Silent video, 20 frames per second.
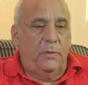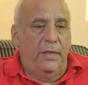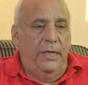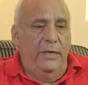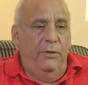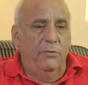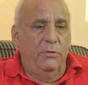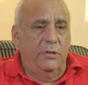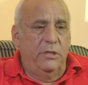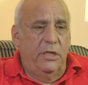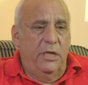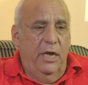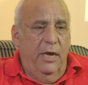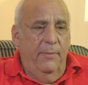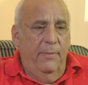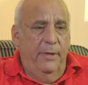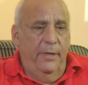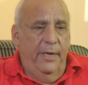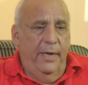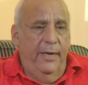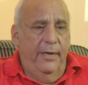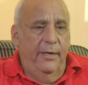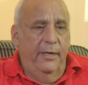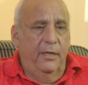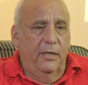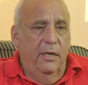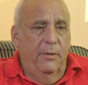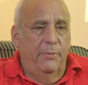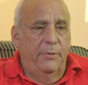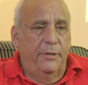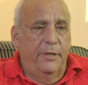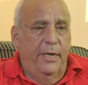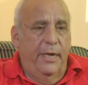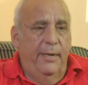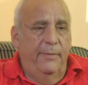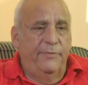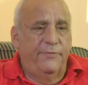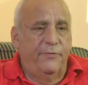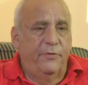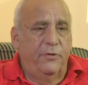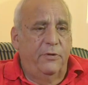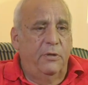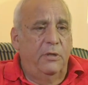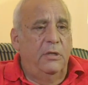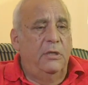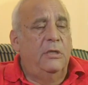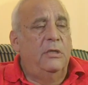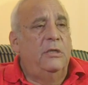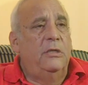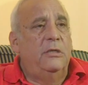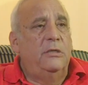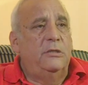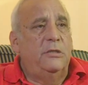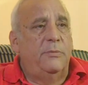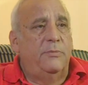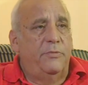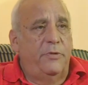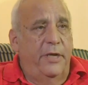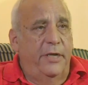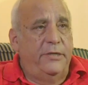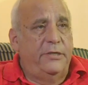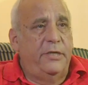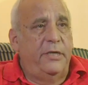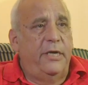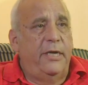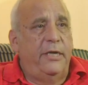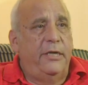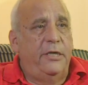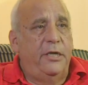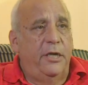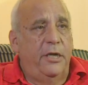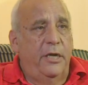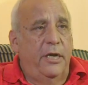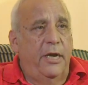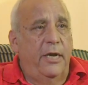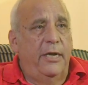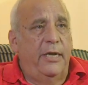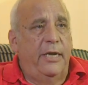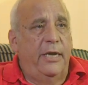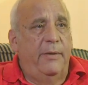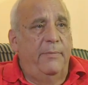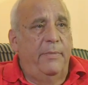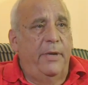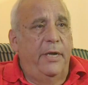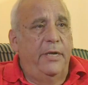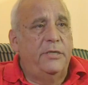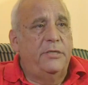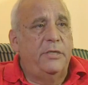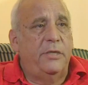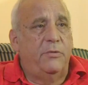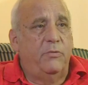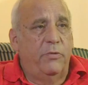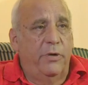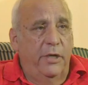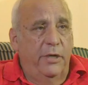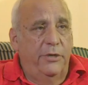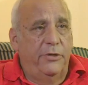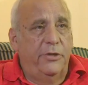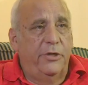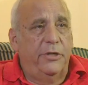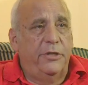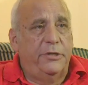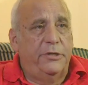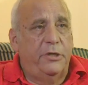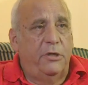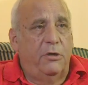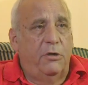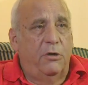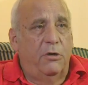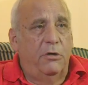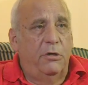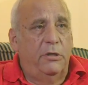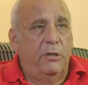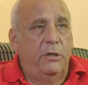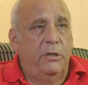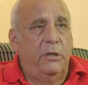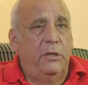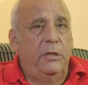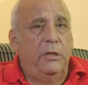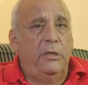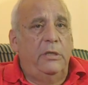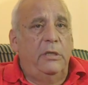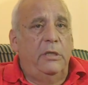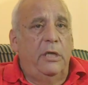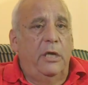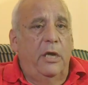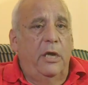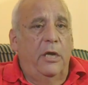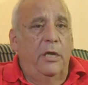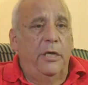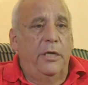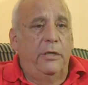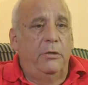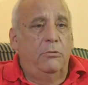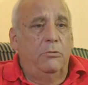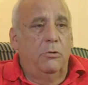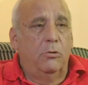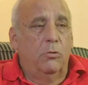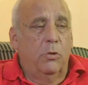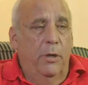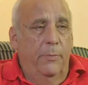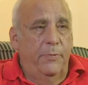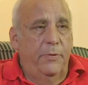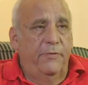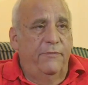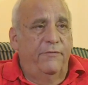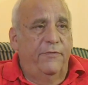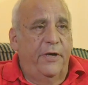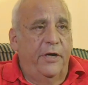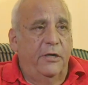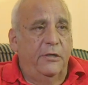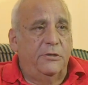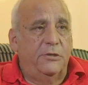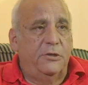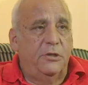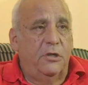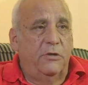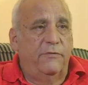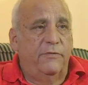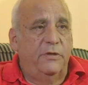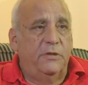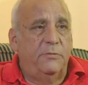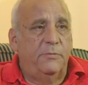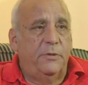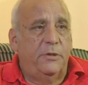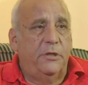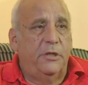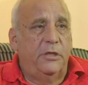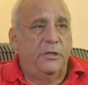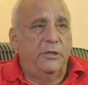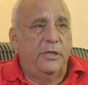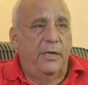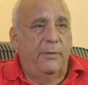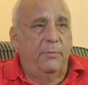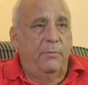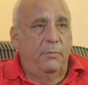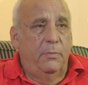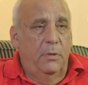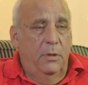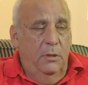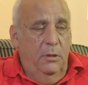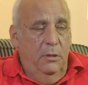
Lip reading: He was commended a couple times for some things that he'd done on EMS. He really took it to heart. He grew up in the fire service because I'm